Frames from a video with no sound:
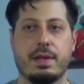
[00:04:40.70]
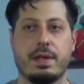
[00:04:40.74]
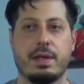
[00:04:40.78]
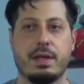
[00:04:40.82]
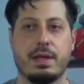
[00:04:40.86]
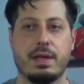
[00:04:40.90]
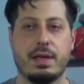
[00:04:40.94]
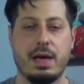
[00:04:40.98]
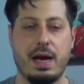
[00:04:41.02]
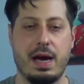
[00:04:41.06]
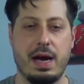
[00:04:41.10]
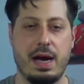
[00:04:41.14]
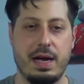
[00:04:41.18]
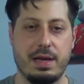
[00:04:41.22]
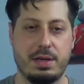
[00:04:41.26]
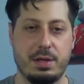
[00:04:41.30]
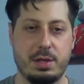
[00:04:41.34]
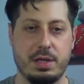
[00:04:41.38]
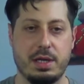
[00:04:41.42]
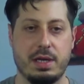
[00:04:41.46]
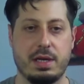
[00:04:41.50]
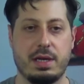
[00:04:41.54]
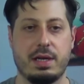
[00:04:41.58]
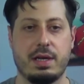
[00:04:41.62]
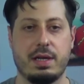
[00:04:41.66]

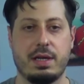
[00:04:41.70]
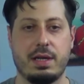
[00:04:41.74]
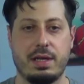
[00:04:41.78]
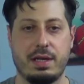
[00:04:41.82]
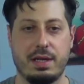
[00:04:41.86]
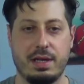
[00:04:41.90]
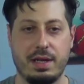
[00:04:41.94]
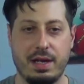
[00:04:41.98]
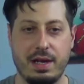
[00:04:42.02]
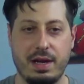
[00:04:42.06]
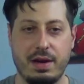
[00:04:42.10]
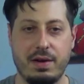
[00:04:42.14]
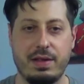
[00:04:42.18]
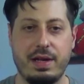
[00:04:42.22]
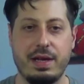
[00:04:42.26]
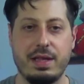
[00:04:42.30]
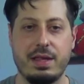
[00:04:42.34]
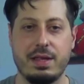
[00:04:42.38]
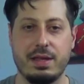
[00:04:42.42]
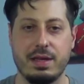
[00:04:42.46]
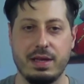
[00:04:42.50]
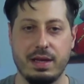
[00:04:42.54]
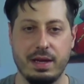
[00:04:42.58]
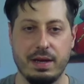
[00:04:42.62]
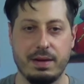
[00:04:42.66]
Gotcha. Oh, that's
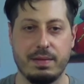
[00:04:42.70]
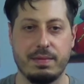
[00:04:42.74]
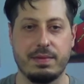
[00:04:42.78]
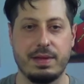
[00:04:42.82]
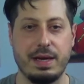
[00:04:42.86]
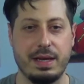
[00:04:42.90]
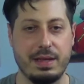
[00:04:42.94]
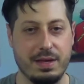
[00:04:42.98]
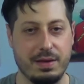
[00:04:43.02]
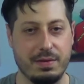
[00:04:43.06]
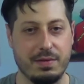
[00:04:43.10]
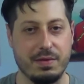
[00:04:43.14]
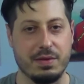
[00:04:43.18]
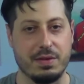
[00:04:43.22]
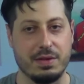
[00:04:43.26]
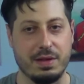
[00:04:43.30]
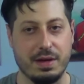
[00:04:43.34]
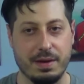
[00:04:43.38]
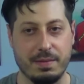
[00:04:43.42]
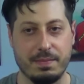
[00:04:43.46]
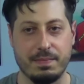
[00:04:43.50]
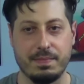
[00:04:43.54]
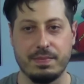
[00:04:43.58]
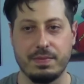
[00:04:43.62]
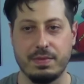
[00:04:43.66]
neat. That's
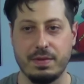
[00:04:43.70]
interesting.